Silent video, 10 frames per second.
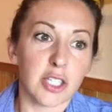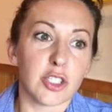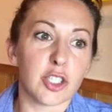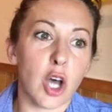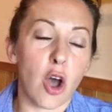
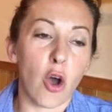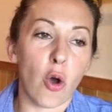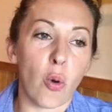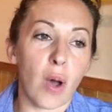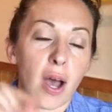
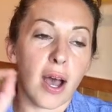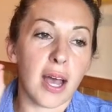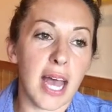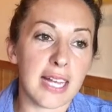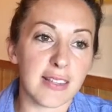So
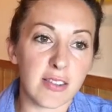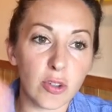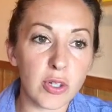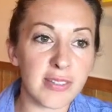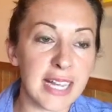as
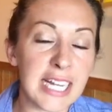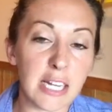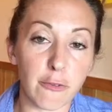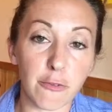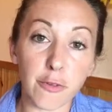soon as I
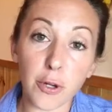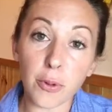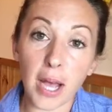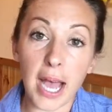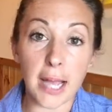eat a
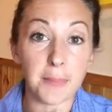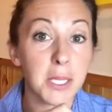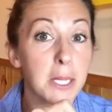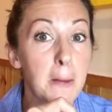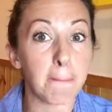fruit, I'm
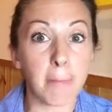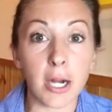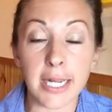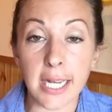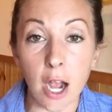gonna
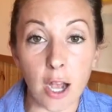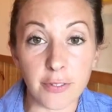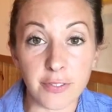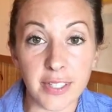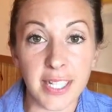mark it
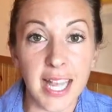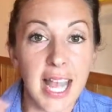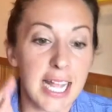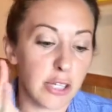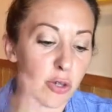off.
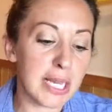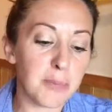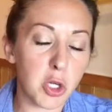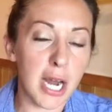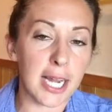You
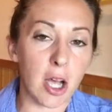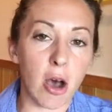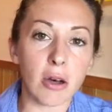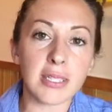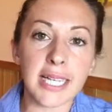keep track
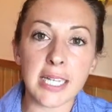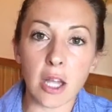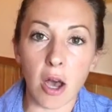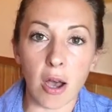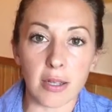all day
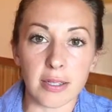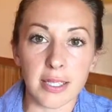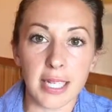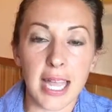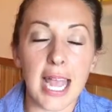long,
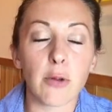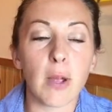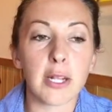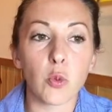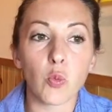and
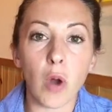when you